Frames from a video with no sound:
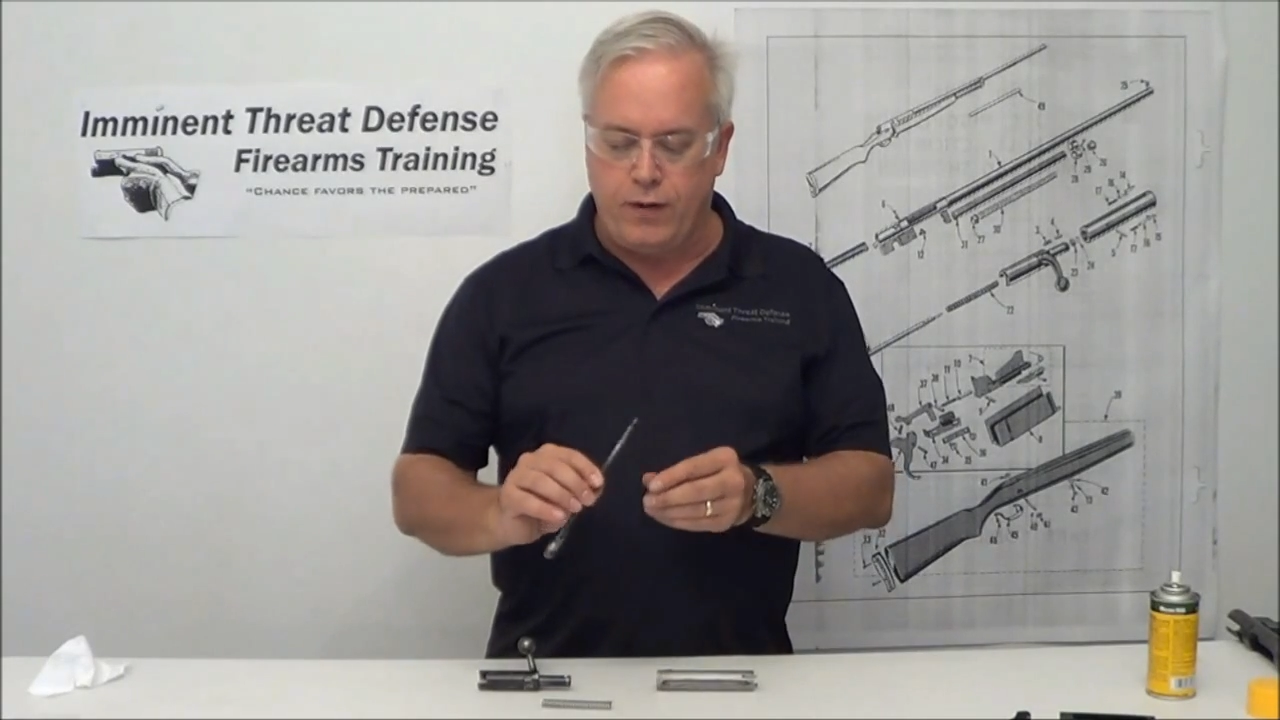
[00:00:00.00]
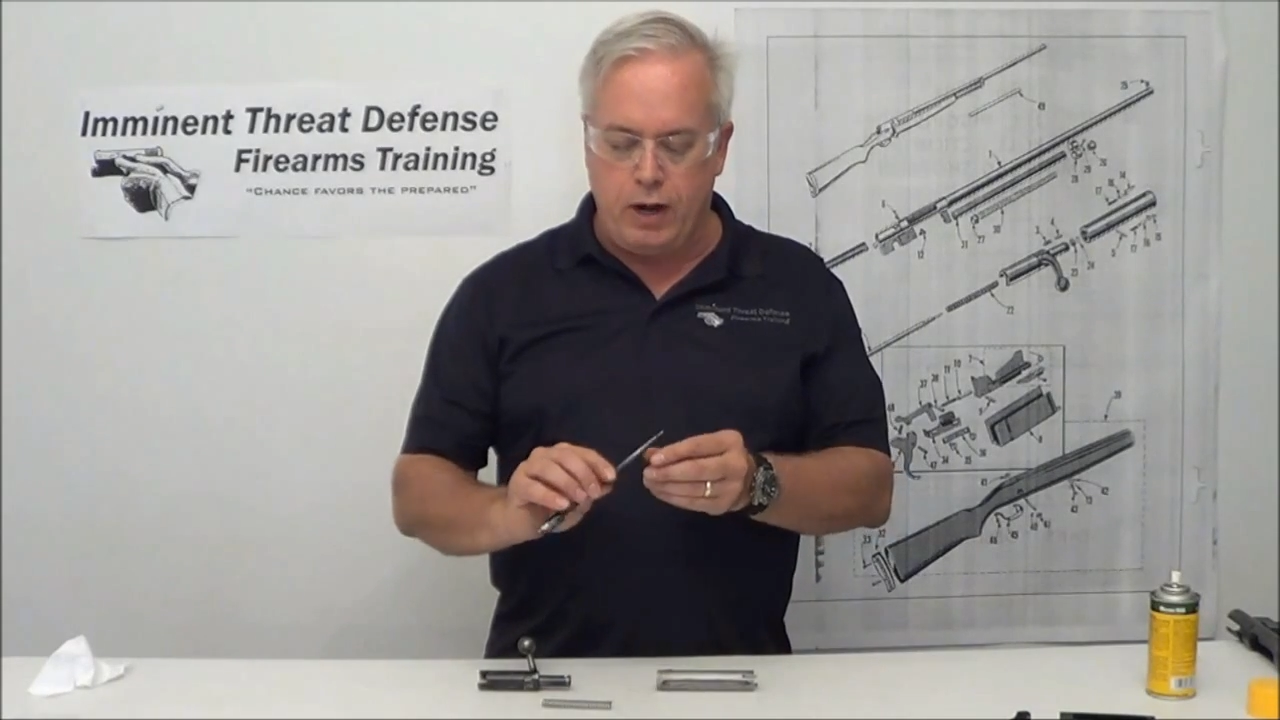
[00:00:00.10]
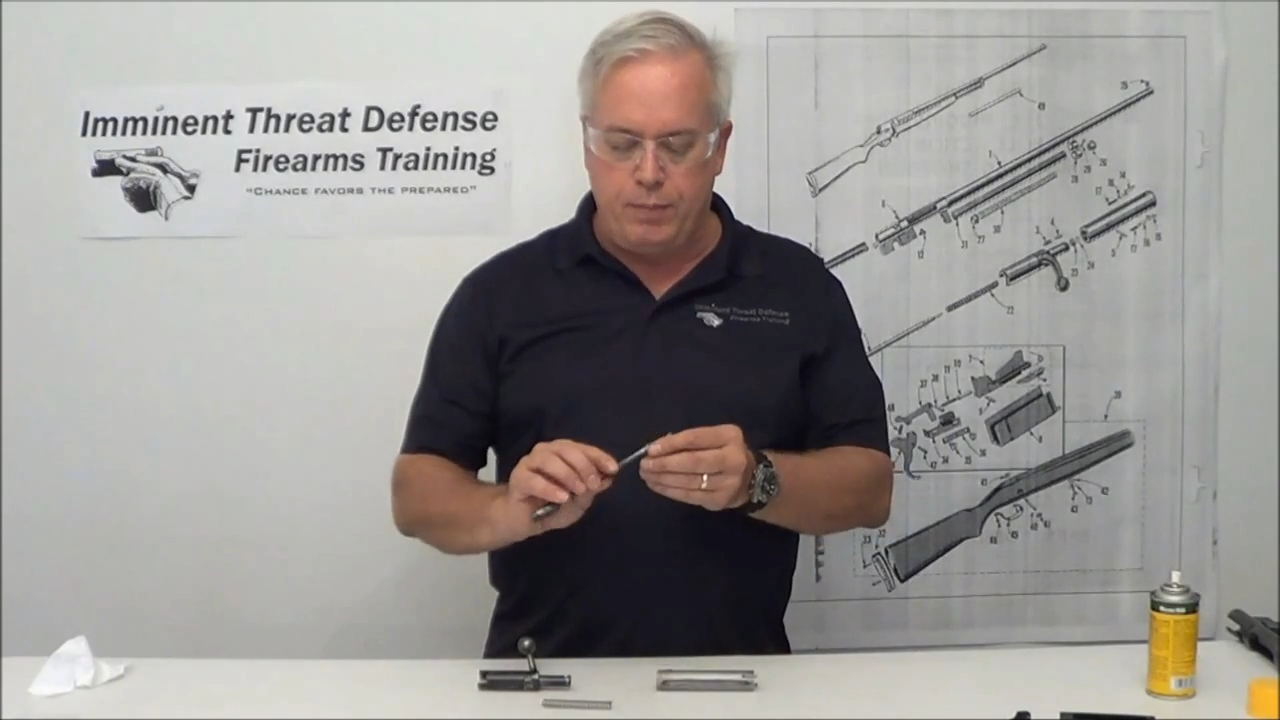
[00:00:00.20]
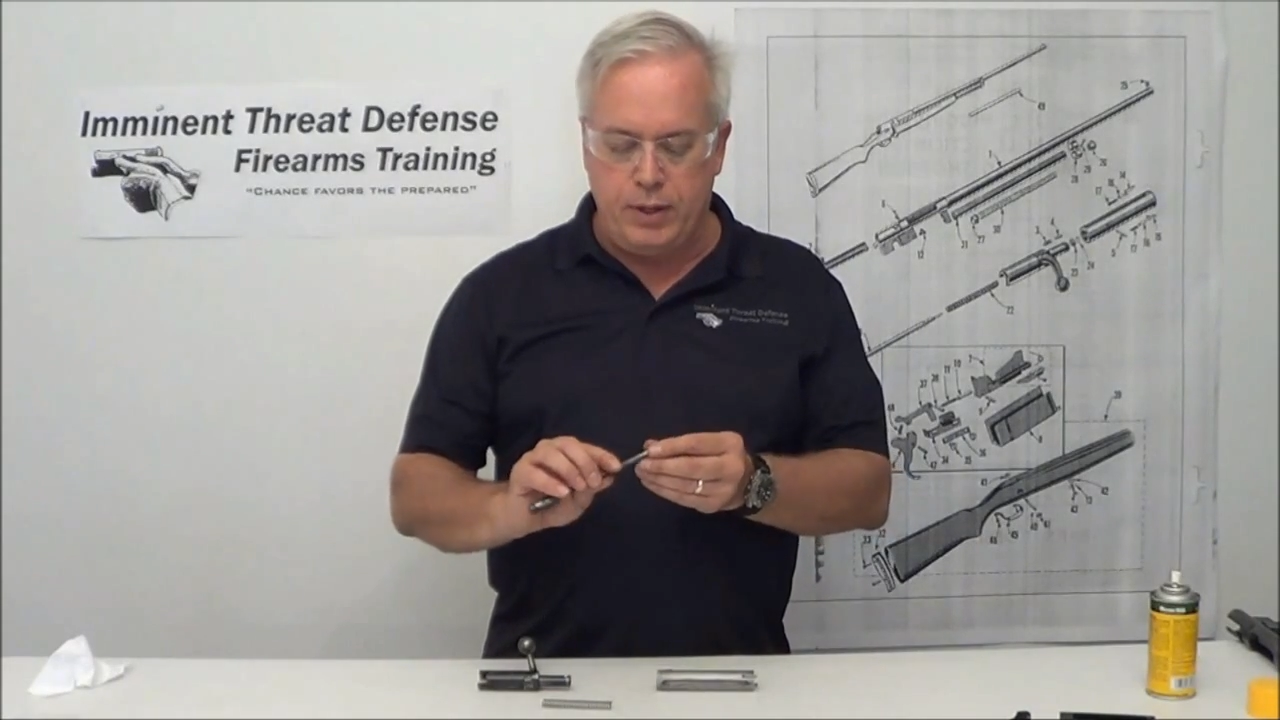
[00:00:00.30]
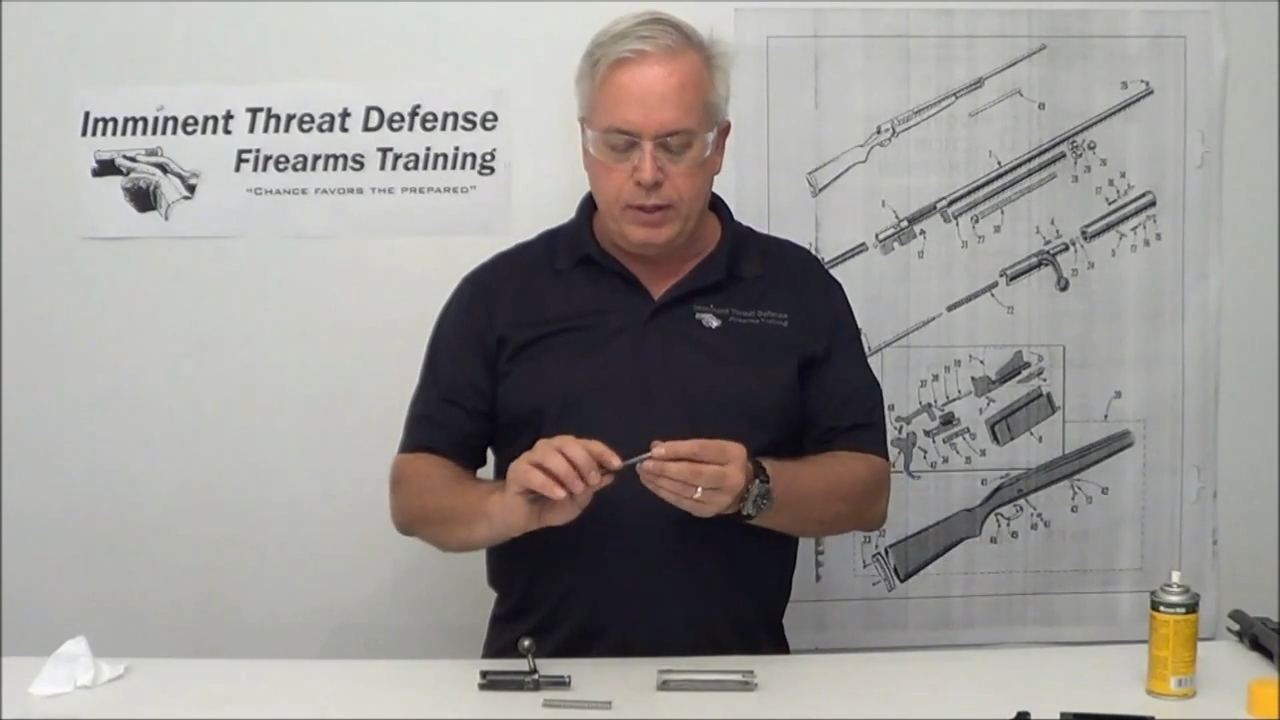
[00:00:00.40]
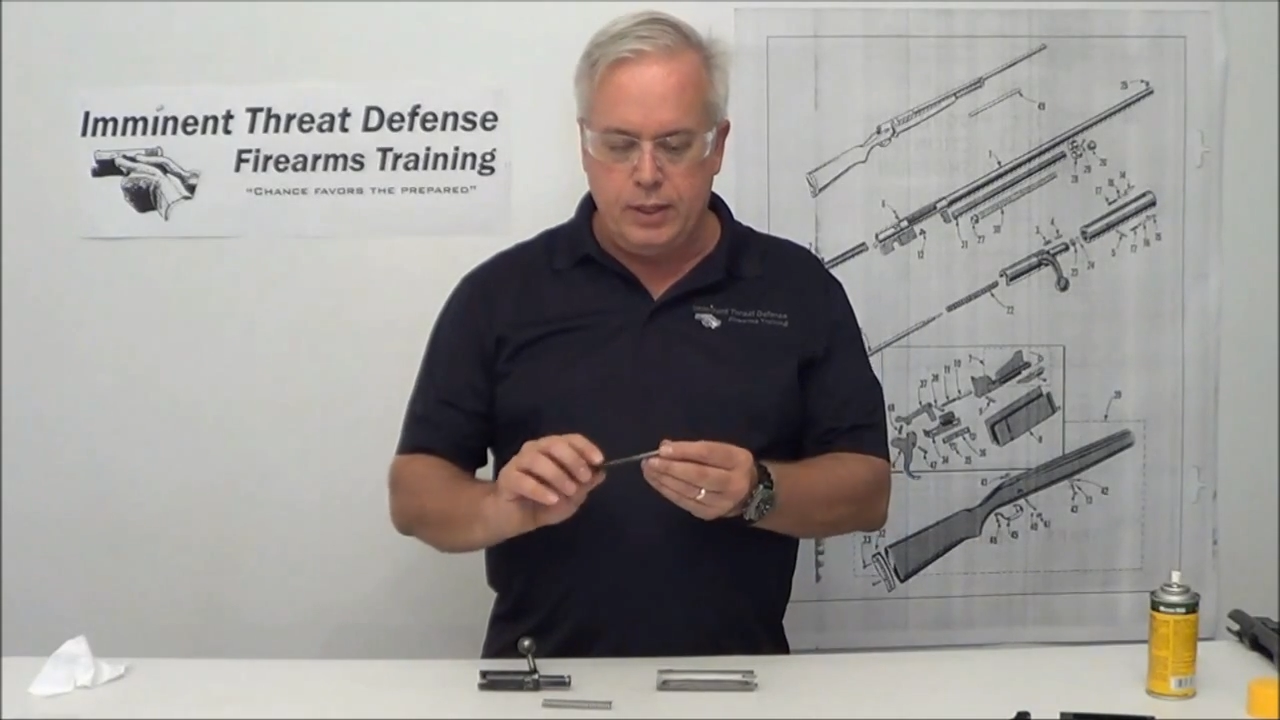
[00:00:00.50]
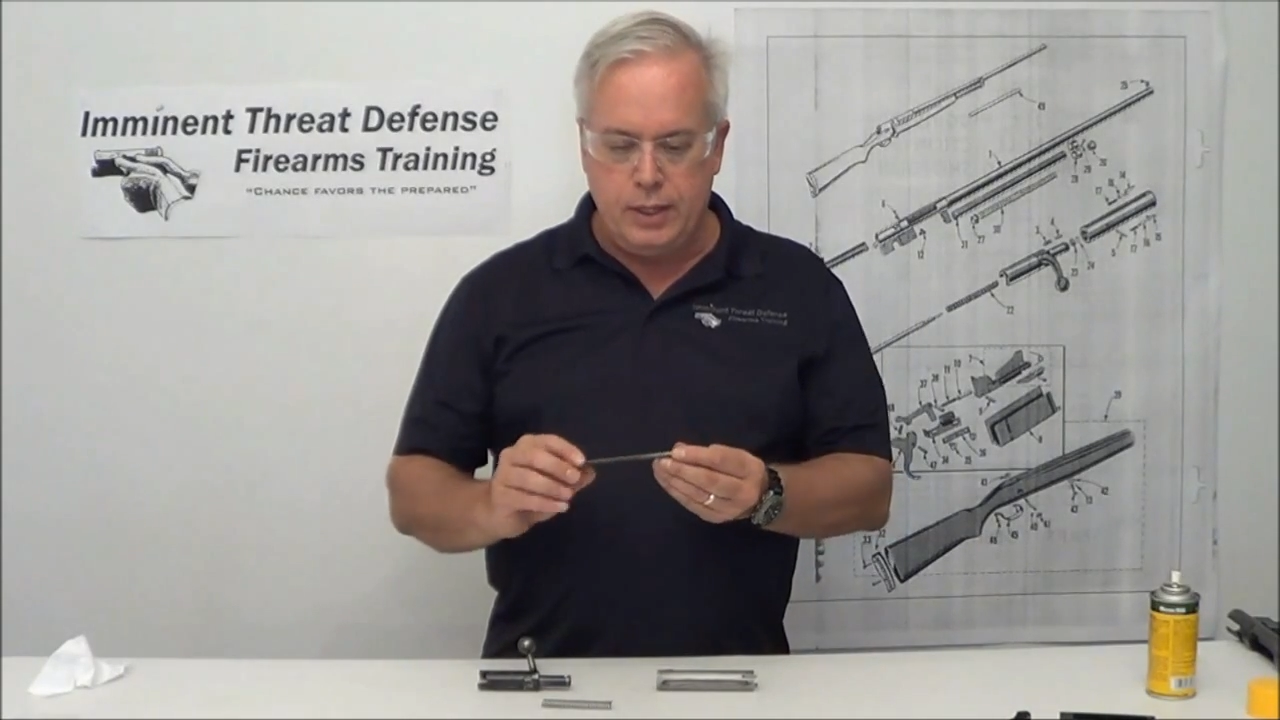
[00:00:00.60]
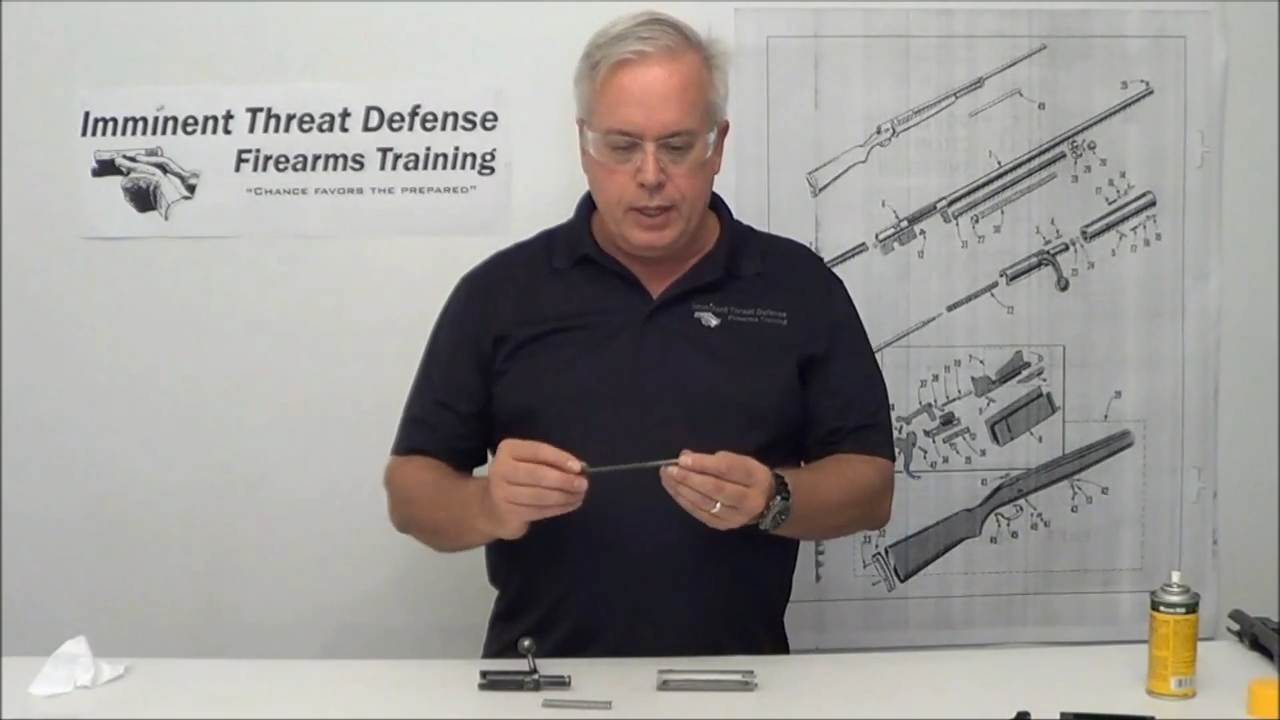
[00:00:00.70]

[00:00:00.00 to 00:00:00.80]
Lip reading: firing pin,